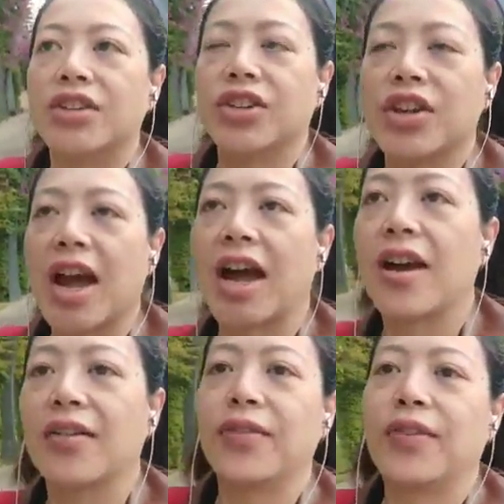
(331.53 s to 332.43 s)
do you
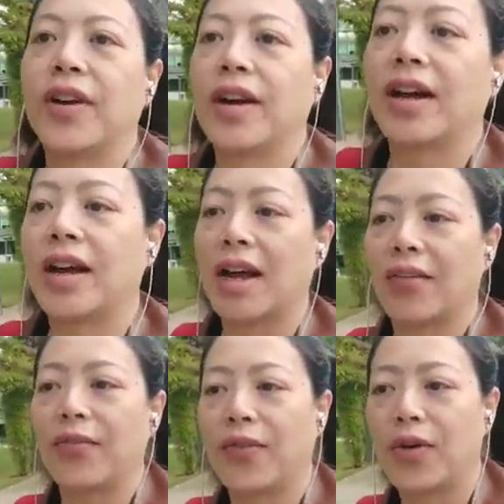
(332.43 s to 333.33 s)
have
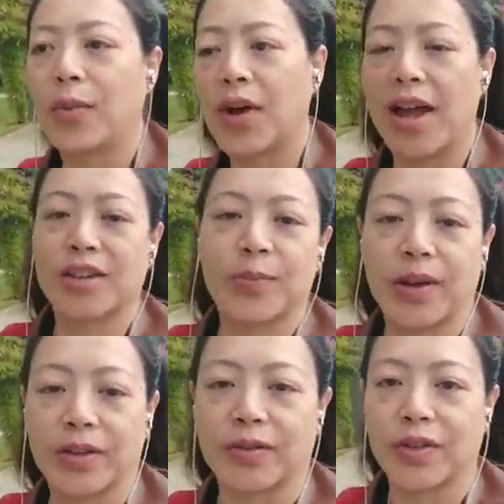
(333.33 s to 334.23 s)
a form or
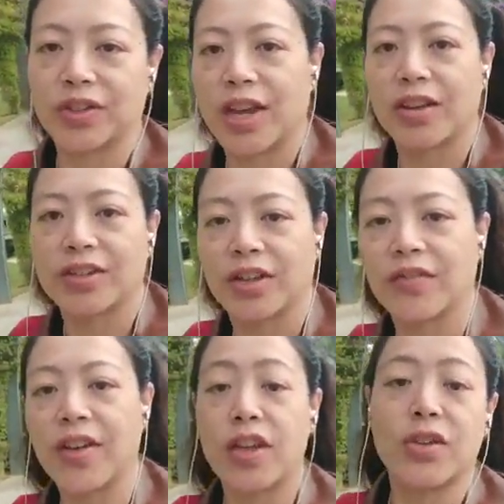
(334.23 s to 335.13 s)
aspect of your shadow
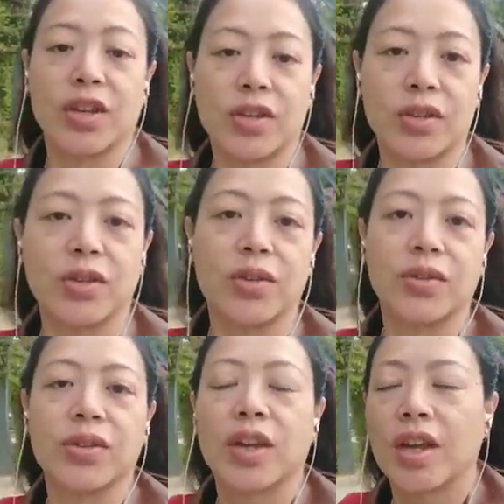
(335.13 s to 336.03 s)
self that you can
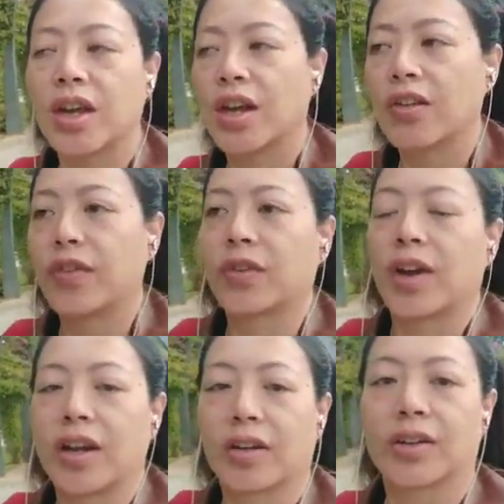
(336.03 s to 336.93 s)
use for
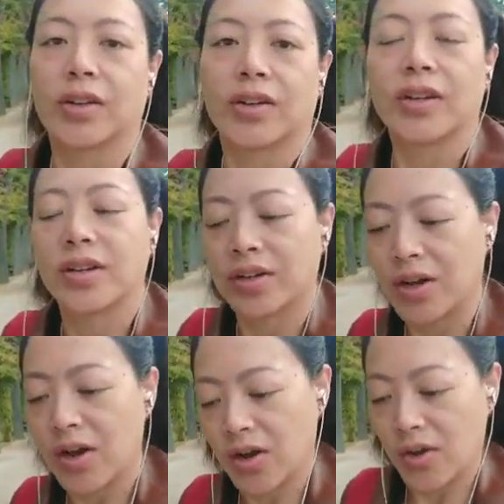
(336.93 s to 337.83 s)
greater good?
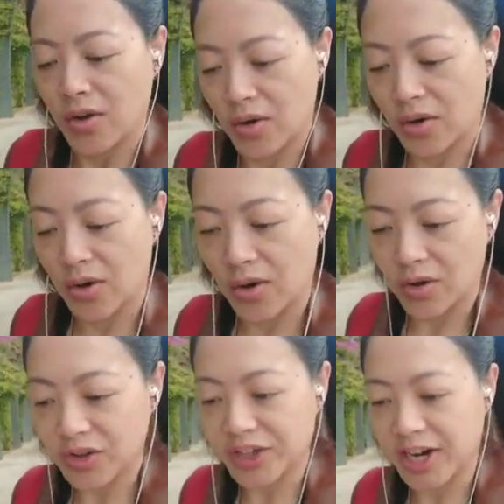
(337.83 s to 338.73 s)
Or
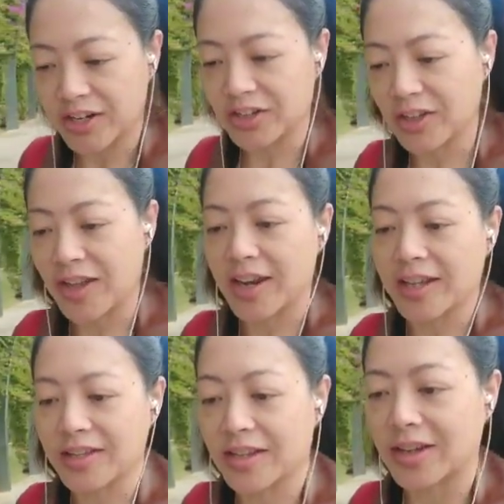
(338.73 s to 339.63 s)
change it so that
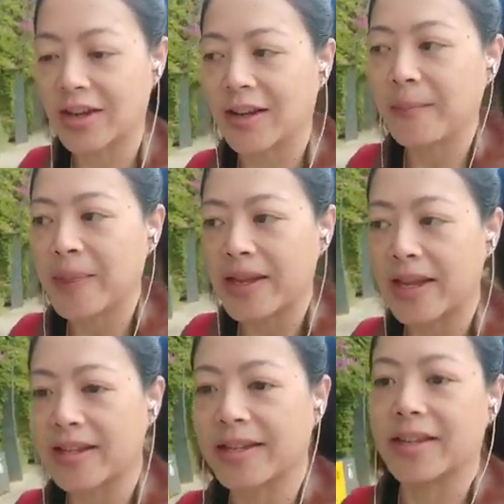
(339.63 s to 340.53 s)
it's,
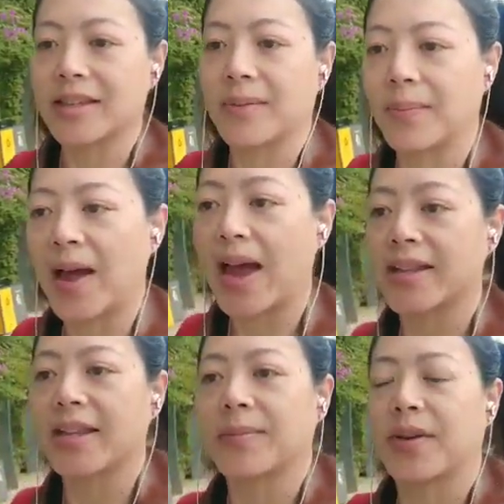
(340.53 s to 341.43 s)
yes, it's a
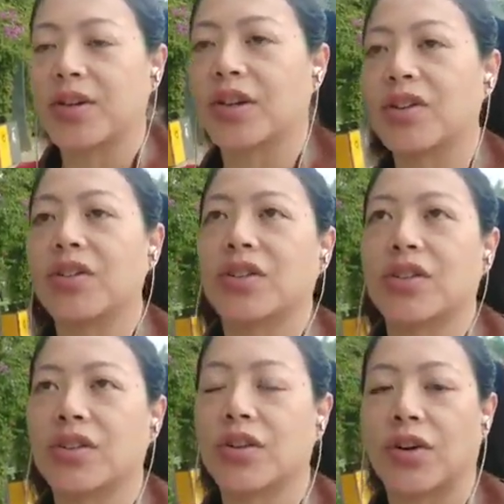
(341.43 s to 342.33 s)
bad thing, but you can use
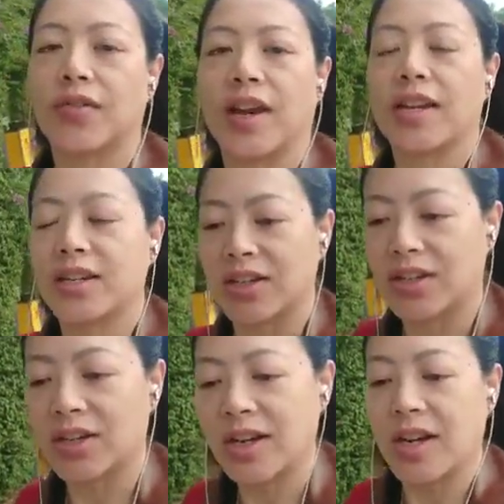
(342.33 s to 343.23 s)
it to your
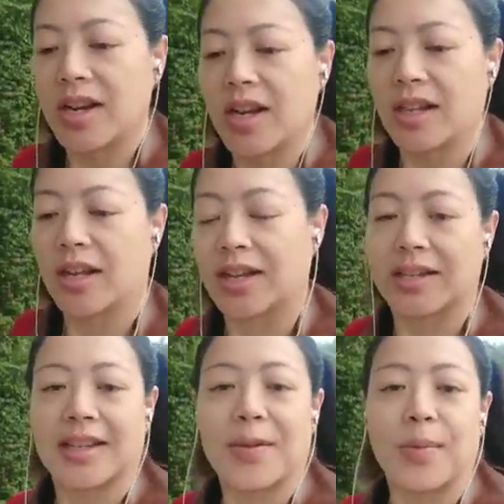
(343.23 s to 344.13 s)
advantage. Like an
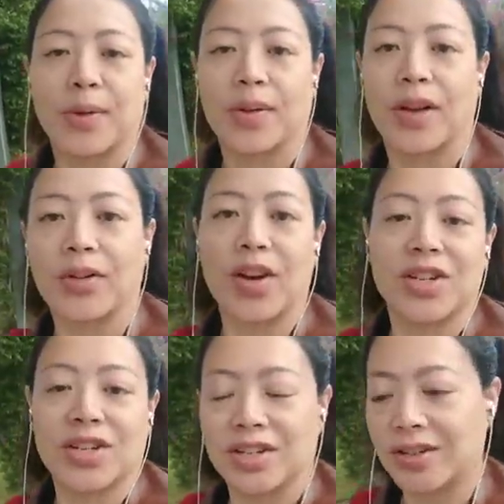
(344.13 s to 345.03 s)
example,
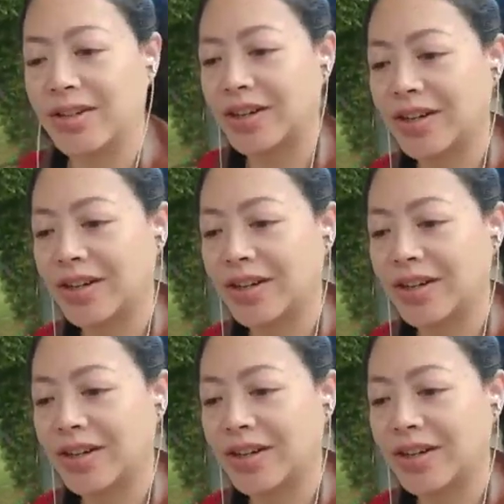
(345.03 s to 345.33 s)
aggression.